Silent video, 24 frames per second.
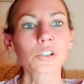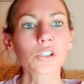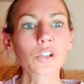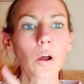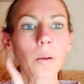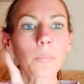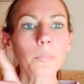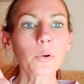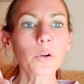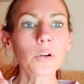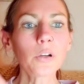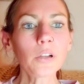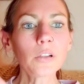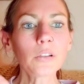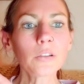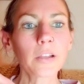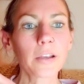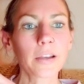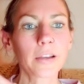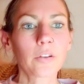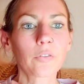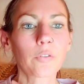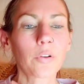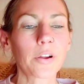So I'm going to
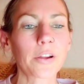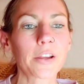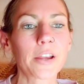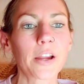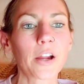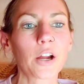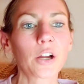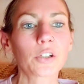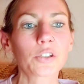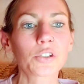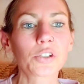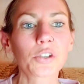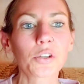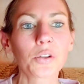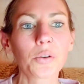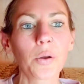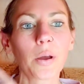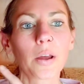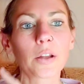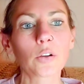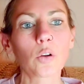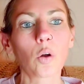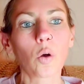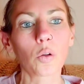link right here
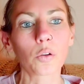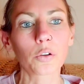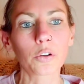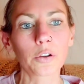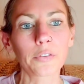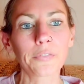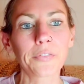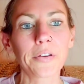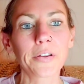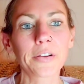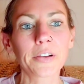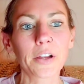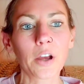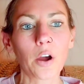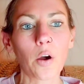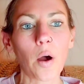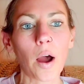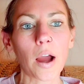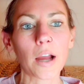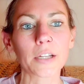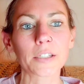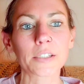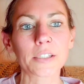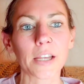to an older
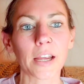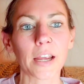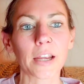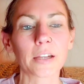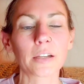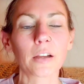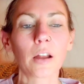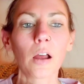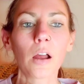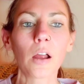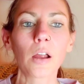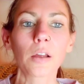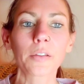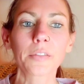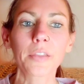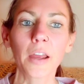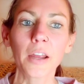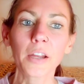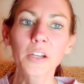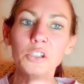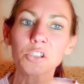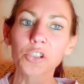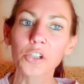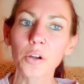video I did
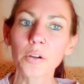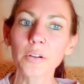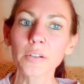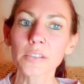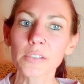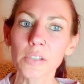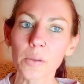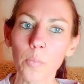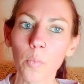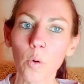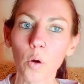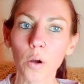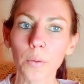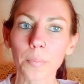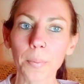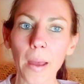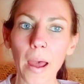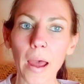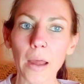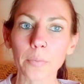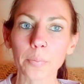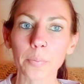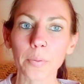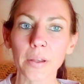that is showing some more
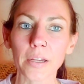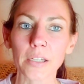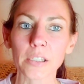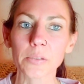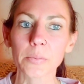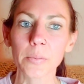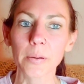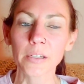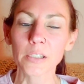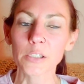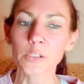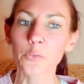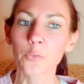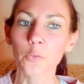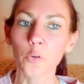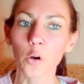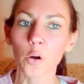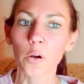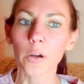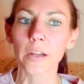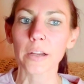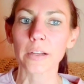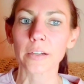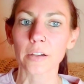pad placements
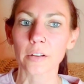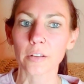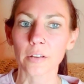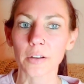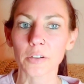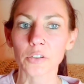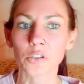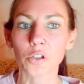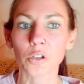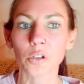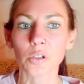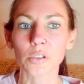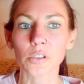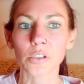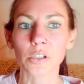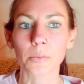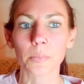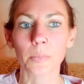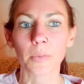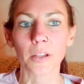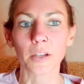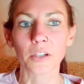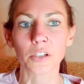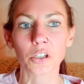for an electrical
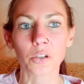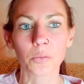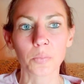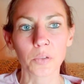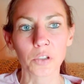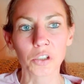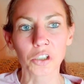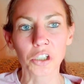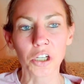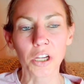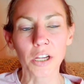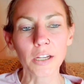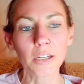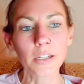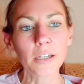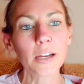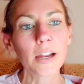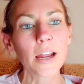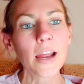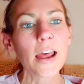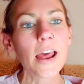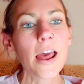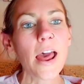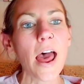stimulation machine.